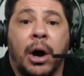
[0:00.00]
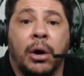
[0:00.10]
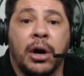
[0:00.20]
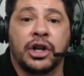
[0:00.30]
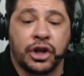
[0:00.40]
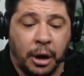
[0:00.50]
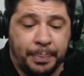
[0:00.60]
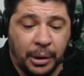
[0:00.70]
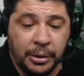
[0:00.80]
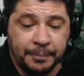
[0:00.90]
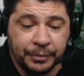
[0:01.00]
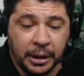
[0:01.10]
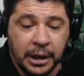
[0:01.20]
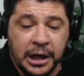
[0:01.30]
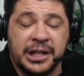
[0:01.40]

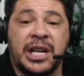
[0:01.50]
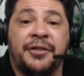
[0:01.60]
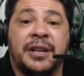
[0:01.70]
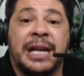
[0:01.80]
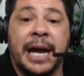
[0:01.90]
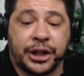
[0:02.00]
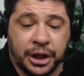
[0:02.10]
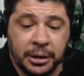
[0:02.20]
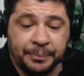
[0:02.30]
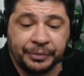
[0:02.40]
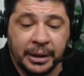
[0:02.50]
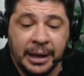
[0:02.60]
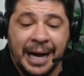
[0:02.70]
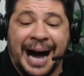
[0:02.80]
horoscope, divination,